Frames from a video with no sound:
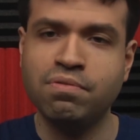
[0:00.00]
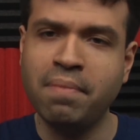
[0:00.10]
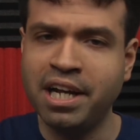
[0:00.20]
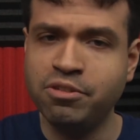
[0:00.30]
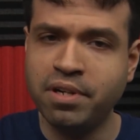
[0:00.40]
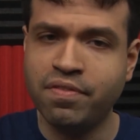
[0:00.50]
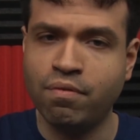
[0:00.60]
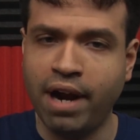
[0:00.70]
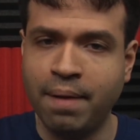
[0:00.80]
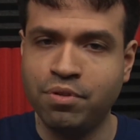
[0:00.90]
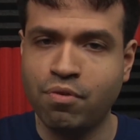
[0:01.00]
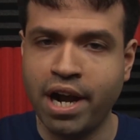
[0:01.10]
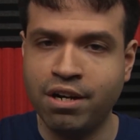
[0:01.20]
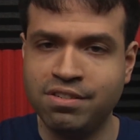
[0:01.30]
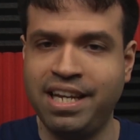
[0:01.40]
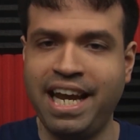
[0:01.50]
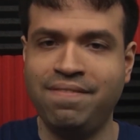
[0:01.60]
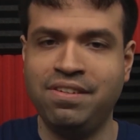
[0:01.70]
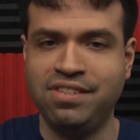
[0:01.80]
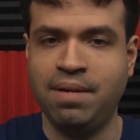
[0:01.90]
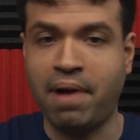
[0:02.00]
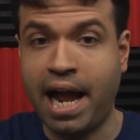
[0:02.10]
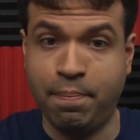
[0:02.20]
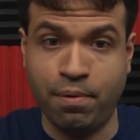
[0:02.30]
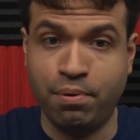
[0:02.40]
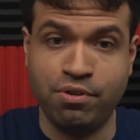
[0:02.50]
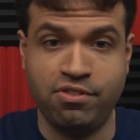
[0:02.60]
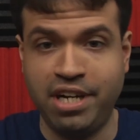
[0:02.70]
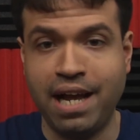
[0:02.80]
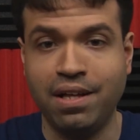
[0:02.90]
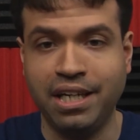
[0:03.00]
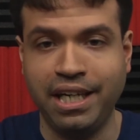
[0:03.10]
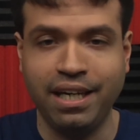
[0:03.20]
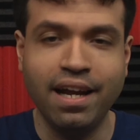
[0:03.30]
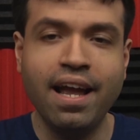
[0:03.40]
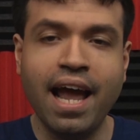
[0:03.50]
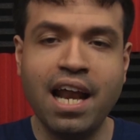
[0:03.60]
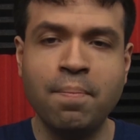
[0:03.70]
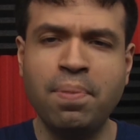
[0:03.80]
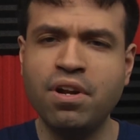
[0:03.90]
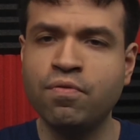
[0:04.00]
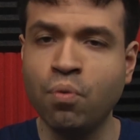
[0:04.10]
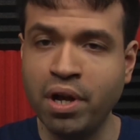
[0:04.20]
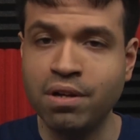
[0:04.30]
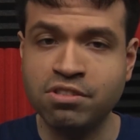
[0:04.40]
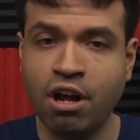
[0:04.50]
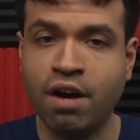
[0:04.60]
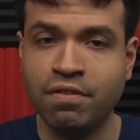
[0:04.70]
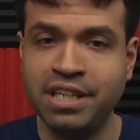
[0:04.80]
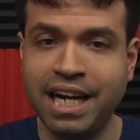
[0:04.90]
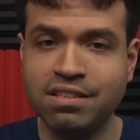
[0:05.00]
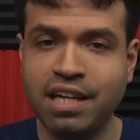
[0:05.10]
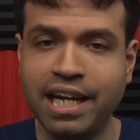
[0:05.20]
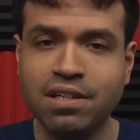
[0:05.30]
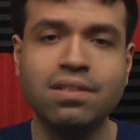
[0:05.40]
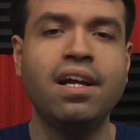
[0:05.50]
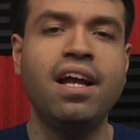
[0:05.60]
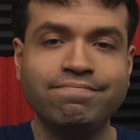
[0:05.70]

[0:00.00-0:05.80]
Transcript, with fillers: Reminds me of the Raptor Riders. They have the same hyper personality and a bit of Will's HoverTech cycle.